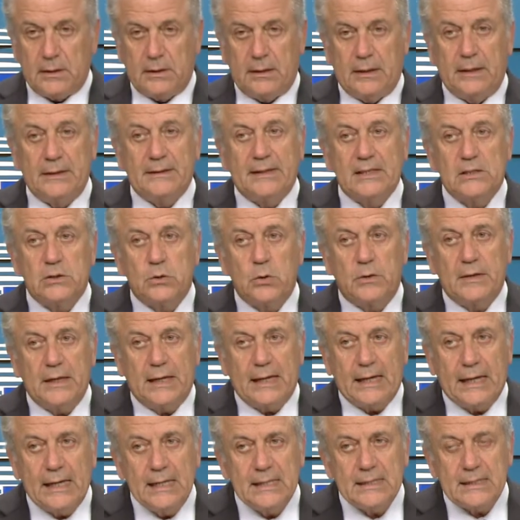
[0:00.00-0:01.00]
It is to
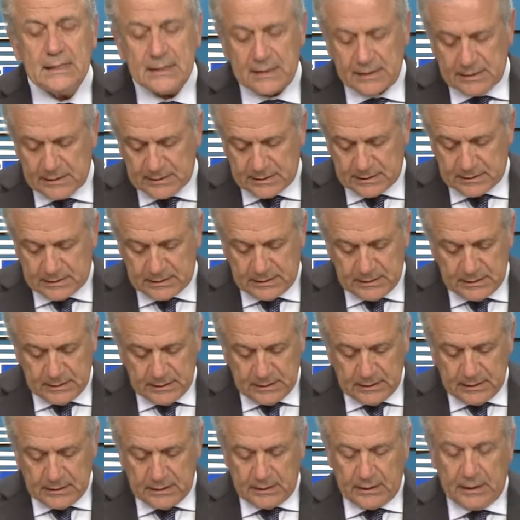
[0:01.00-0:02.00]
the interest
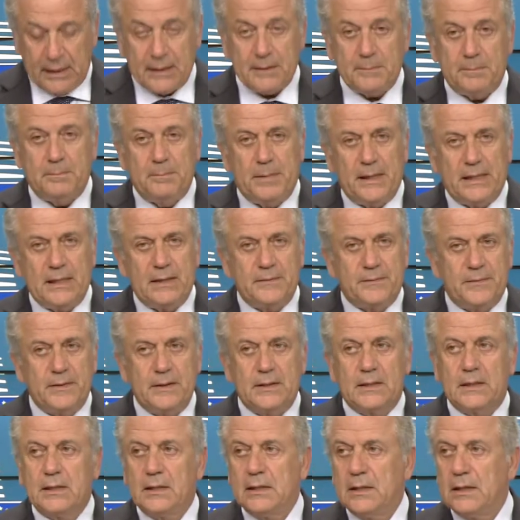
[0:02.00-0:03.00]
and
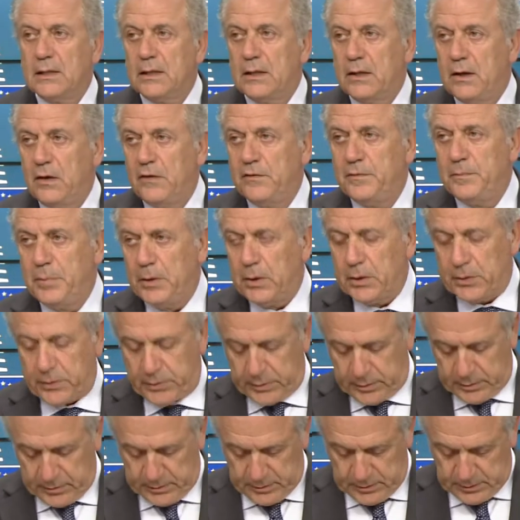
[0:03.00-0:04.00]
benefit of
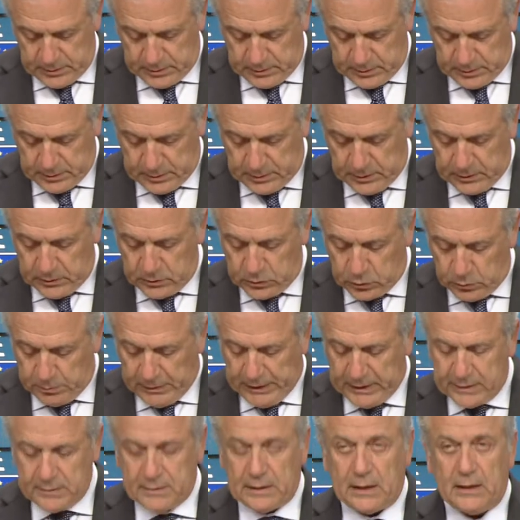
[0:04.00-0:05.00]
both to
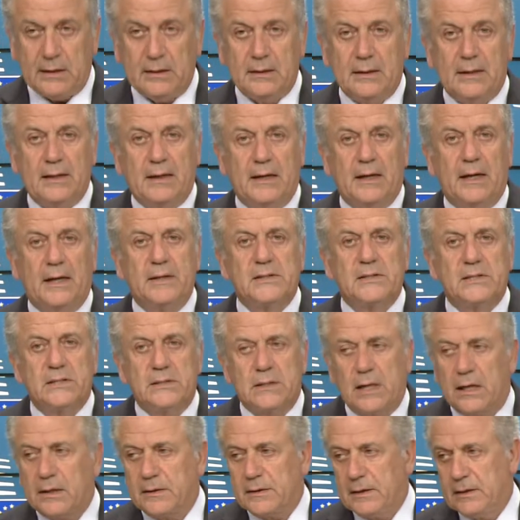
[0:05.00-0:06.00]
maintain and
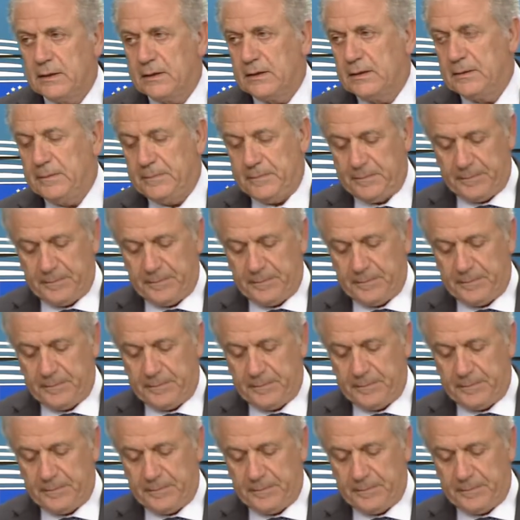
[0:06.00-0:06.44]
strengthen it.